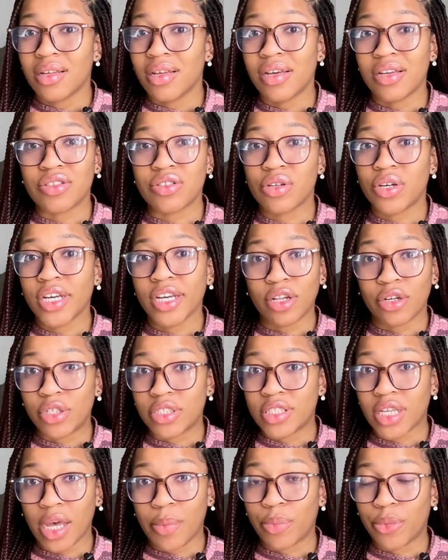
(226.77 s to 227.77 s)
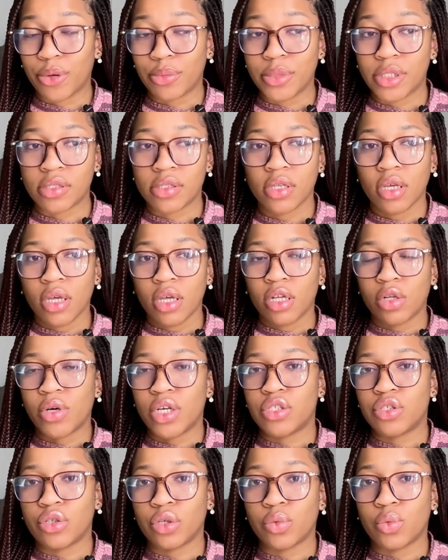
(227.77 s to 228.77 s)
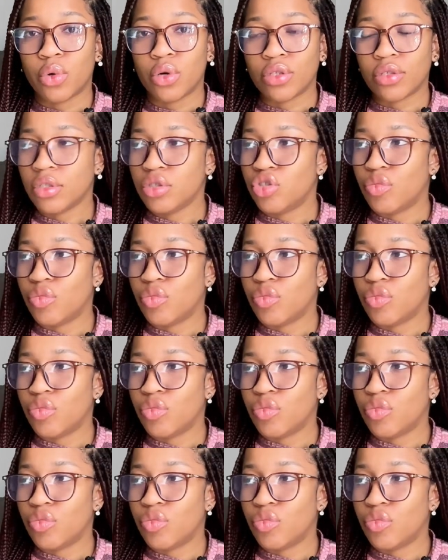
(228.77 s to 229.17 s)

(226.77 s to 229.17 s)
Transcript: It's not a lot, I promise. Question 1,